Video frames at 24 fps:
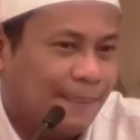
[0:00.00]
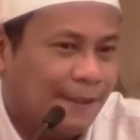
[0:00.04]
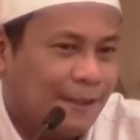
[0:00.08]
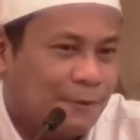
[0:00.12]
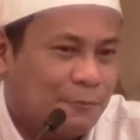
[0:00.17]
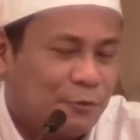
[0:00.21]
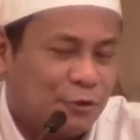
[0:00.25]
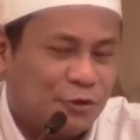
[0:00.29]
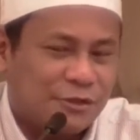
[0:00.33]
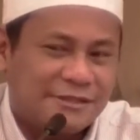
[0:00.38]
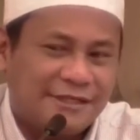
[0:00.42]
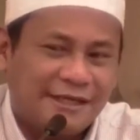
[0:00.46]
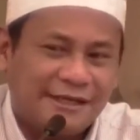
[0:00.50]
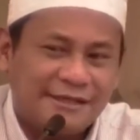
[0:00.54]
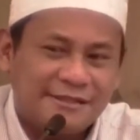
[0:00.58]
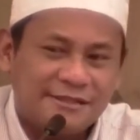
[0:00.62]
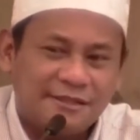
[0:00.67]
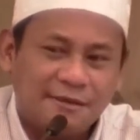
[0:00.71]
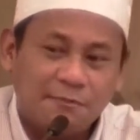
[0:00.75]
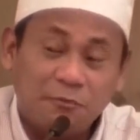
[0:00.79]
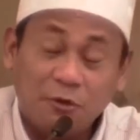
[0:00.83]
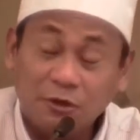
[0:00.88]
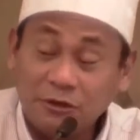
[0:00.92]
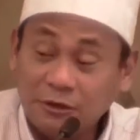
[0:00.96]
Because that is
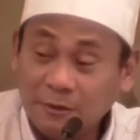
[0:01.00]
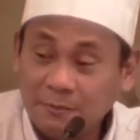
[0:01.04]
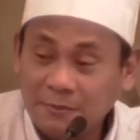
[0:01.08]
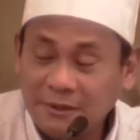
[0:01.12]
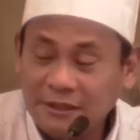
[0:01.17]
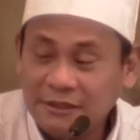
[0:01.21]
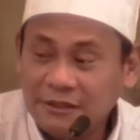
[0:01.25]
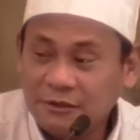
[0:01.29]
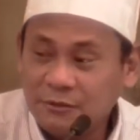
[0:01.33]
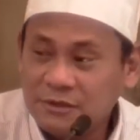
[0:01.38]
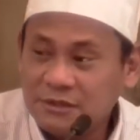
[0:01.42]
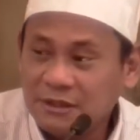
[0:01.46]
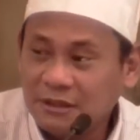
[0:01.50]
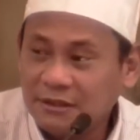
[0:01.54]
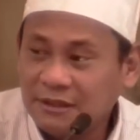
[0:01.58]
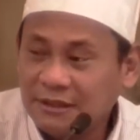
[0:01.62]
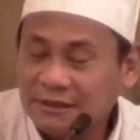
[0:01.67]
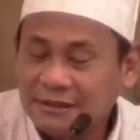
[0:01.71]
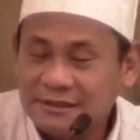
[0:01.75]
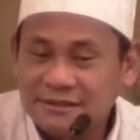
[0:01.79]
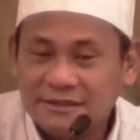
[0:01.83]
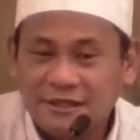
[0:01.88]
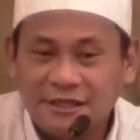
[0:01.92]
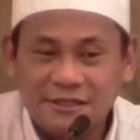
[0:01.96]
the bottom line in which Allah
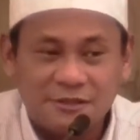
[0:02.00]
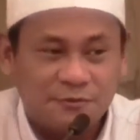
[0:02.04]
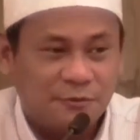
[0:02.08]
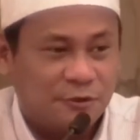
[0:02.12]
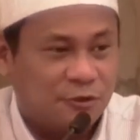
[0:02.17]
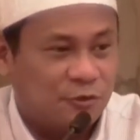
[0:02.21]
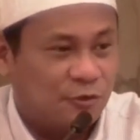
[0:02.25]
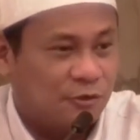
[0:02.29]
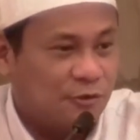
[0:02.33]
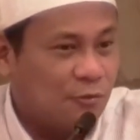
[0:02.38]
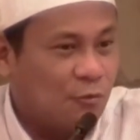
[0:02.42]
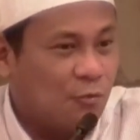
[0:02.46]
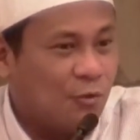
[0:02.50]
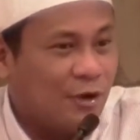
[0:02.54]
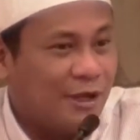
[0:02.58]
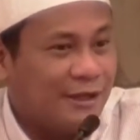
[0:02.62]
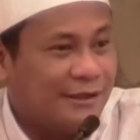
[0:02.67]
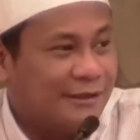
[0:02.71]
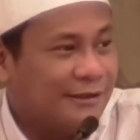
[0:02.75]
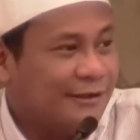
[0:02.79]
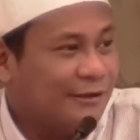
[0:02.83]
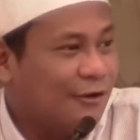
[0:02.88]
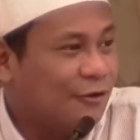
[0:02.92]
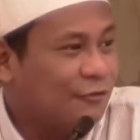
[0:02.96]
decides between
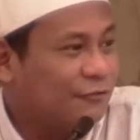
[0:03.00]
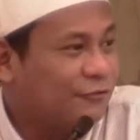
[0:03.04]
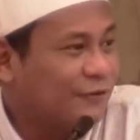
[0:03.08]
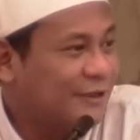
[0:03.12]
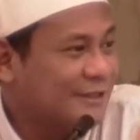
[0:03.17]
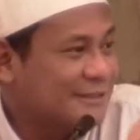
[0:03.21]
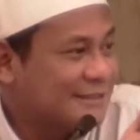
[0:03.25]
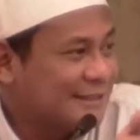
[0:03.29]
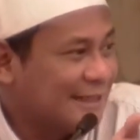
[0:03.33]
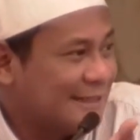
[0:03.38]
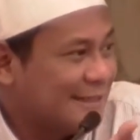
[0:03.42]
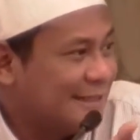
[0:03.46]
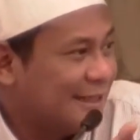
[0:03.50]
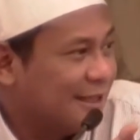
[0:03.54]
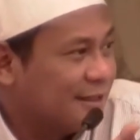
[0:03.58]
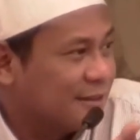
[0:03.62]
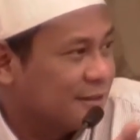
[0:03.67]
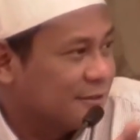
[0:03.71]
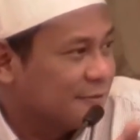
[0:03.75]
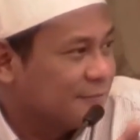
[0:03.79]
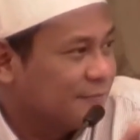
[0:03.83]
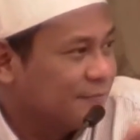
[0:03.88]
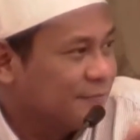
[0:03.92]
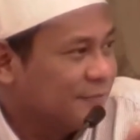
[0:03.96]
one of us and the
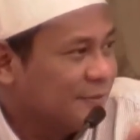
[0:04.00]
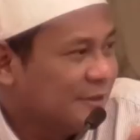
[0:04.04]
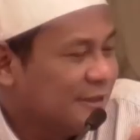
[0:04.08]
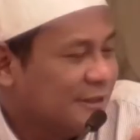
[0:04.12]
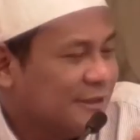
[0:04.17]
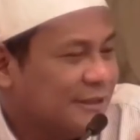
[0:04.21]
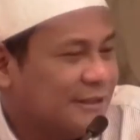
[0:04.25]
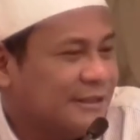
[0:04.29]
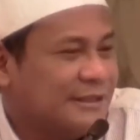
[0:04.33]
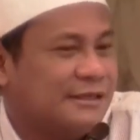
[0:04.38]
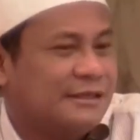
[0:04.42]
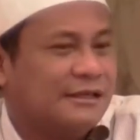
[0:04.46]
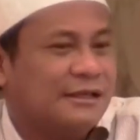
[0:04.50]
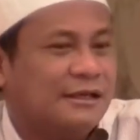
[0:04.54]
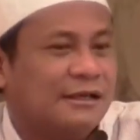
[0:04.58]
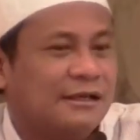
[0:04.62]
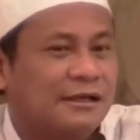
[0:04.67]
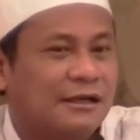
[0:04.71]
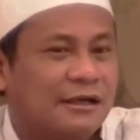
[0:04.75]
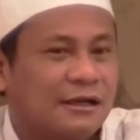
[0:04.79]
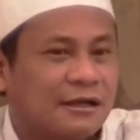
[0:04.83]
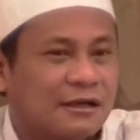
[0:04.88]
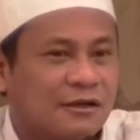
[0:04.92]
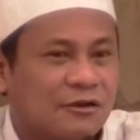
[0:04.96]
other.
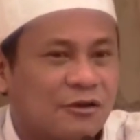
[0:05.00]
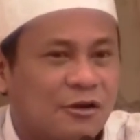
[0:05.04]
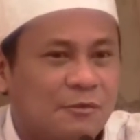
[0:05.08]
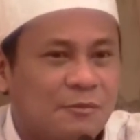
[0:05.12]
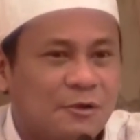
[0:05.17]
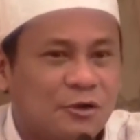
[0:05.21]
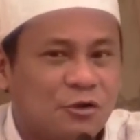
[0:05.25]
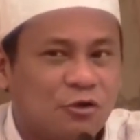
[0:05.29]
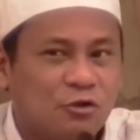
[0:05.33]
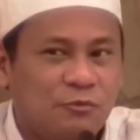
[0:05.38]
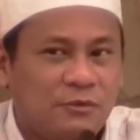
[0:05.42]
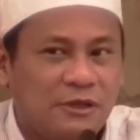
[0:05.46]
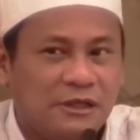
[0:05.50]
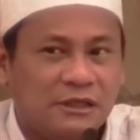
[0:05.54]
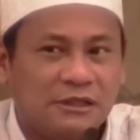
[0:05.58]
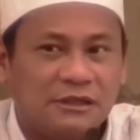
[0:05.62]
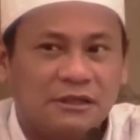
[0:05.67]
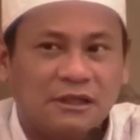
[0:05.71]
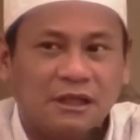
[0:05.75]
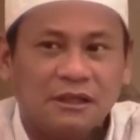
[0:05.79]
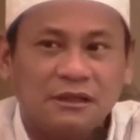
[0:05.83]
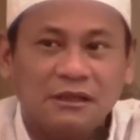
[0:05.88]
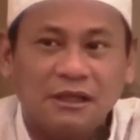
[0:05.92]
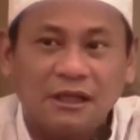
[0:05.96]
Inna akramakum
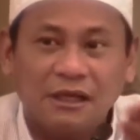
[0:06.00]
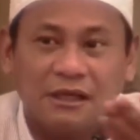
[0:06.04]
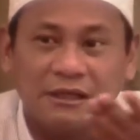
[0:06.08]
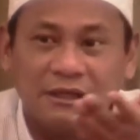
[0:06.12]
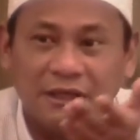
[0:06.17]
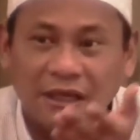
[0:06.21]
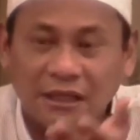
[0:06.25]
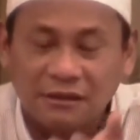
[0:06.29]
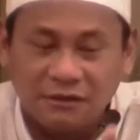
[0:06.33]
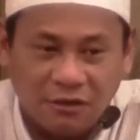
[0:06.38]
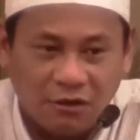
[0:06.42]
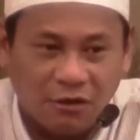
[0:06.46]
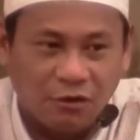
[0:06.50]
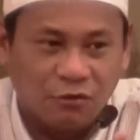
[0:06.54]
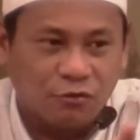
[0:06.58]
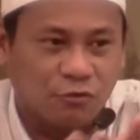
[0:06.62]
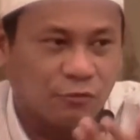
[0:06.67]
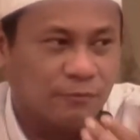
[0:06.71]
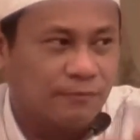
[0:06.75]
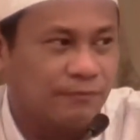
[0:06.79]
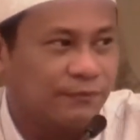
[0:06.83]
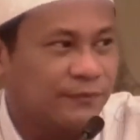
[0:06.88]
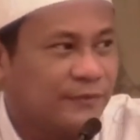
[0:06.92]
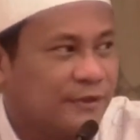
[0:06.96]
indallahi
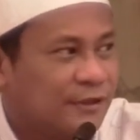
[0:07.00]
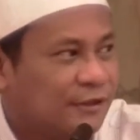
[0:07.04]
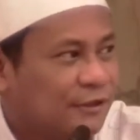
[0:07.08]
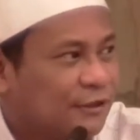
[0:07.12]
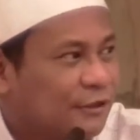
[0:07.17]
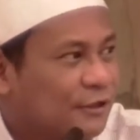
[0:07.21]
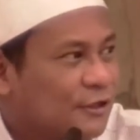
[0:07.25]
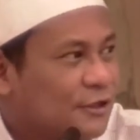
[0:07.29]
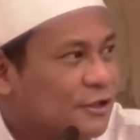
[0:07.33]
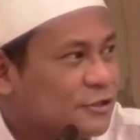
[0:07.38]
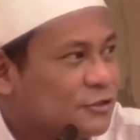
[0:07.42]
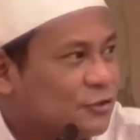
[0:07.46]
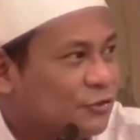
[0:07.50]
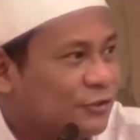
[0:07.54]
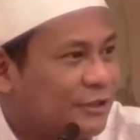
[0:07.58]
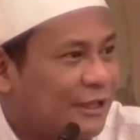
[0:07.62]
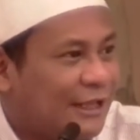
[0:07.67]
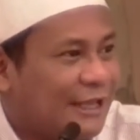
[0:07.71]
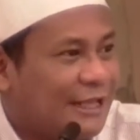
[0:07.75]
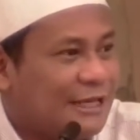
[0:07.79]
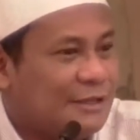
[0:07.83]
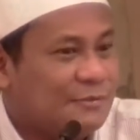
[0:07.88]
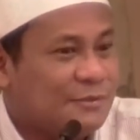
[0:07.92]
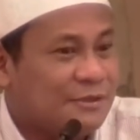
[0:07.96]
atqakum. So the
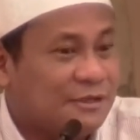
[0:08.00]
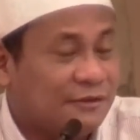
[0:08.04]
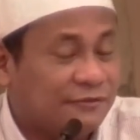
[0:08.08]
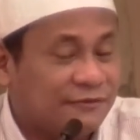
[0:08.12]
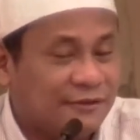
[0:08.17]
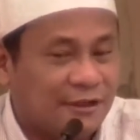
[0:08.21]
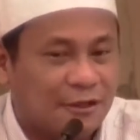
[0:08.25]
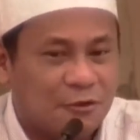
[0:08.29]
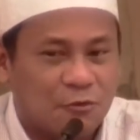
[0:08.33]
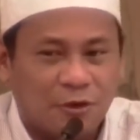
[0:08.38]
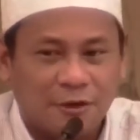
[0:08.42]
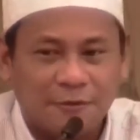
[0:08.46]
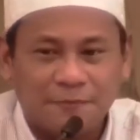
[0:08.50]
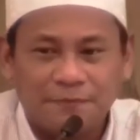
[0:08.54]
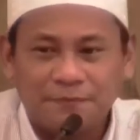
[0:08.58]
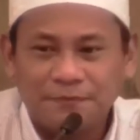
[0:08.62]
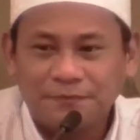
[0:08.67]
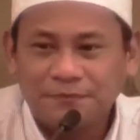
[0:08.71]
element of taqwa.